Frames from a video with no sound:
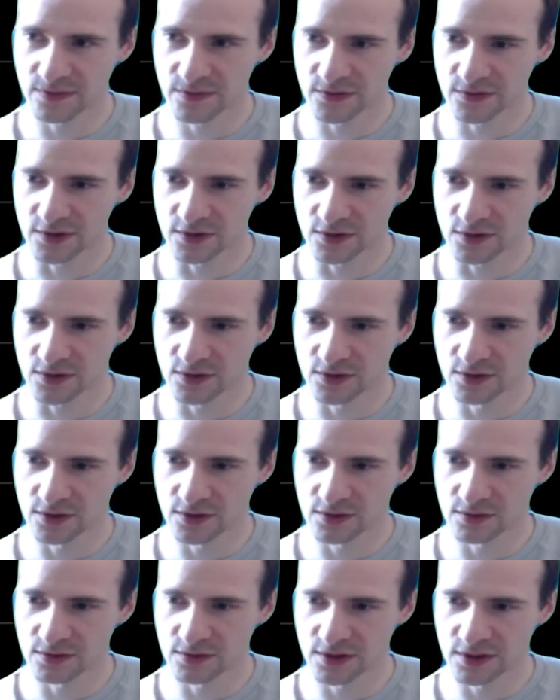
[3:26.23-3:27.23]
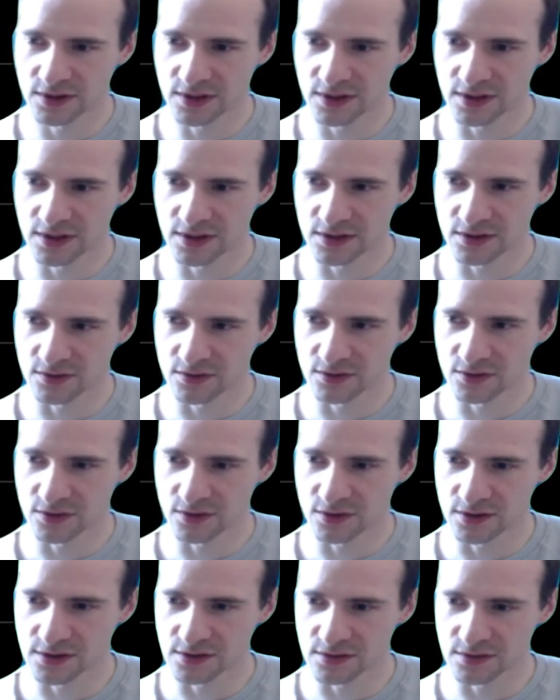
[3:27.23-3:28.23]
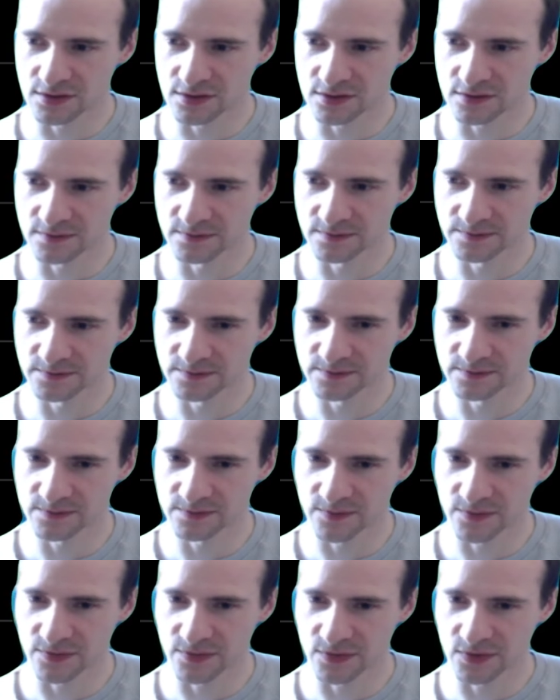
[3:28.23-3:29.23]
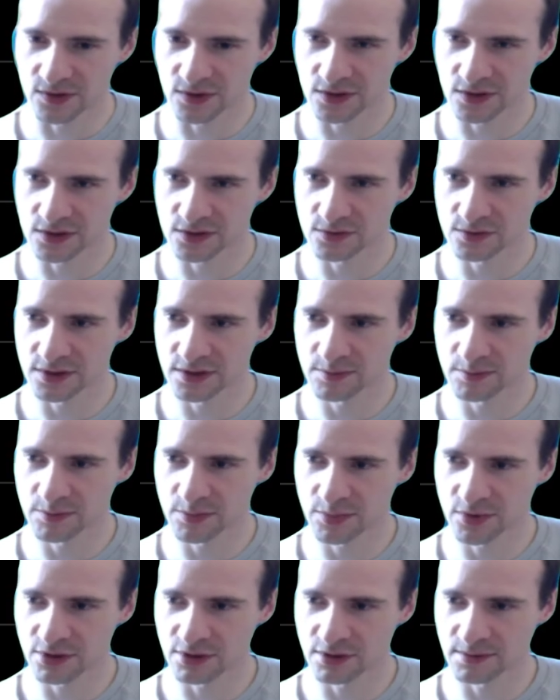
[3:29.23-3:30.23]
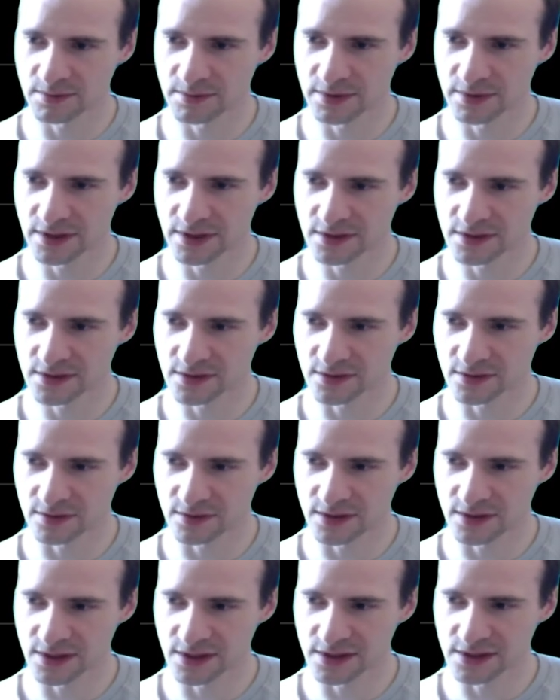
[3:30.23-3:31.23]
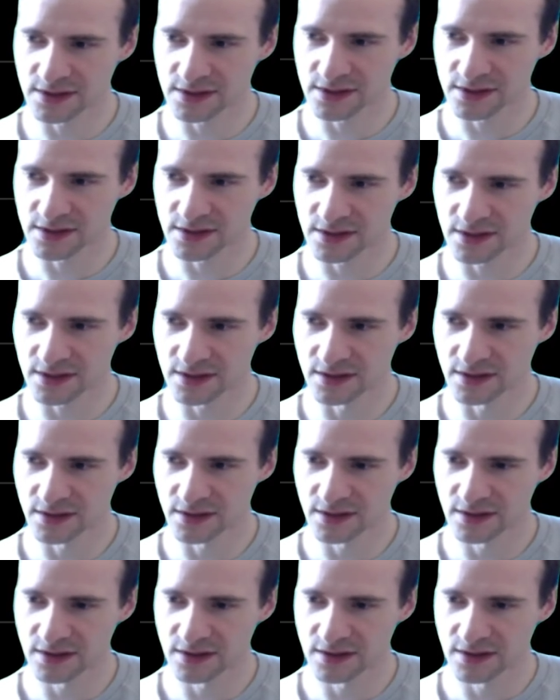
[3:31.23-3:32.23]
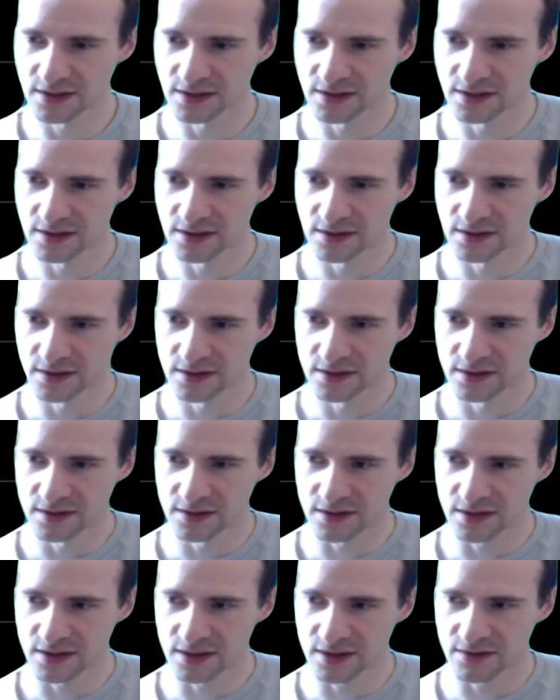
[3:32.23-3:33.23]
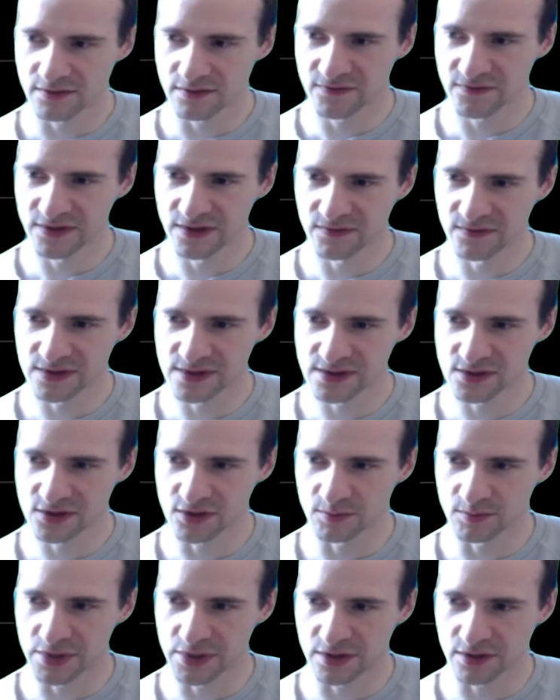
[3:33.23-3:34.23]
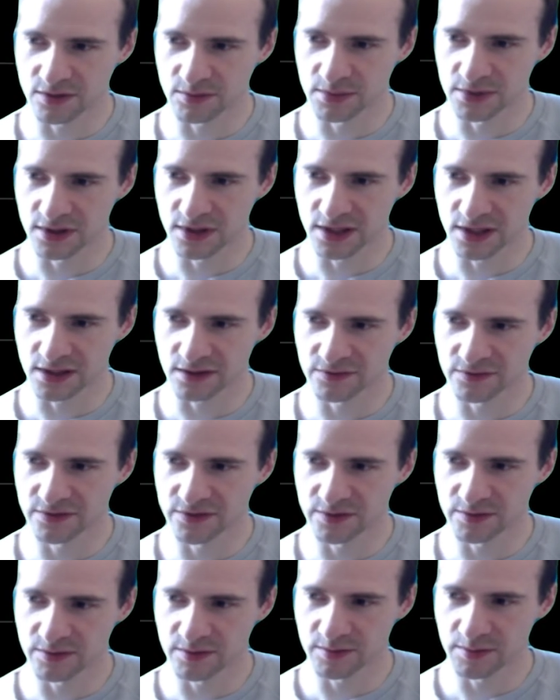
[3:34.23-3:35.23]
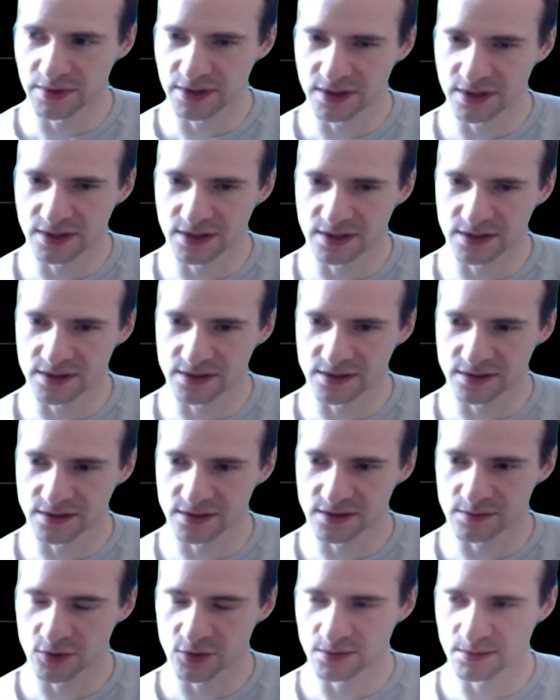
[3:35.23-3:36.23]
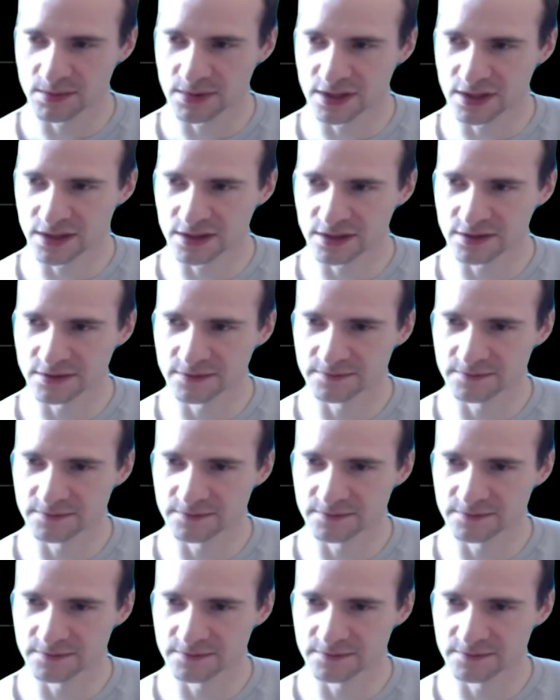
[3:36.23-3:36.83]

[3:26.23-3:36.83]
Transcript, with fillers: you could do it and you could also not do it probably. So let's see. I think this is comparable, like 50 BB and he's in the small blind.